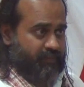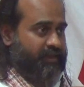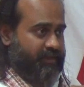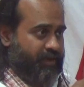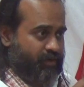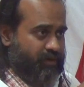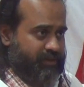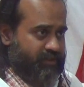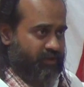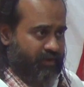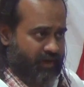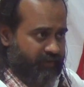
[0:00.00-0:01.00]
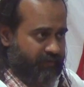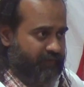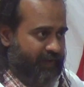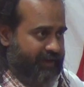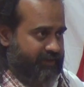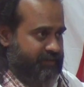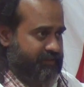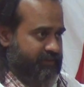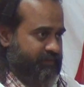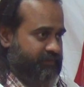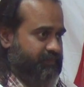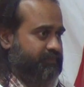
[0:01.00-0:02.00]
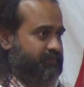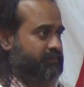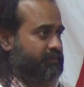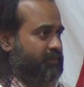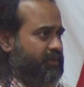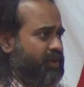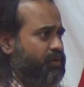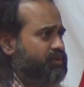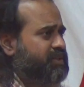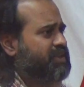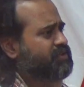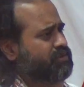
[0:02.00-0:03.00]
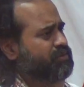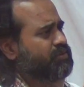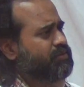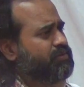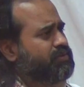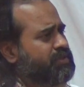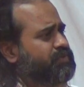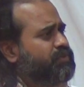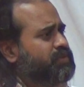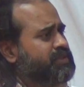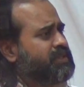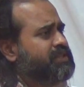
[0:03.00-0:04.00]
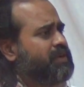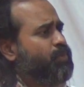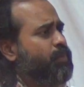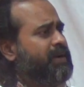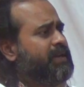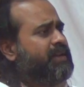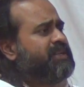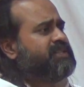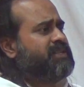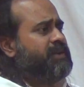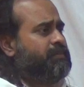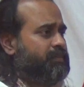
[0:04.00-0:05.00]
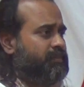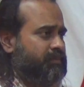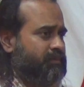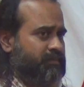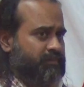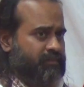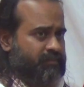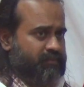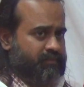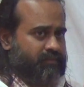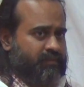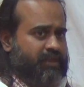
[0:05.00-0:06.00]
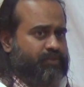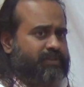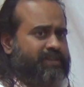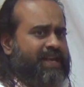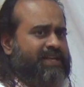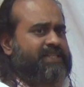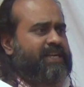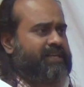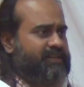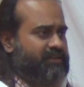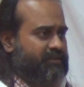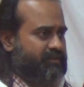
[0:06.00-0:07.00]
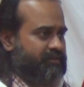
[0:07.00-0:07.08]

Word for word: The ego does not live in facts. The ego says, no, no, no, this was just a momentary slip. This was an accident.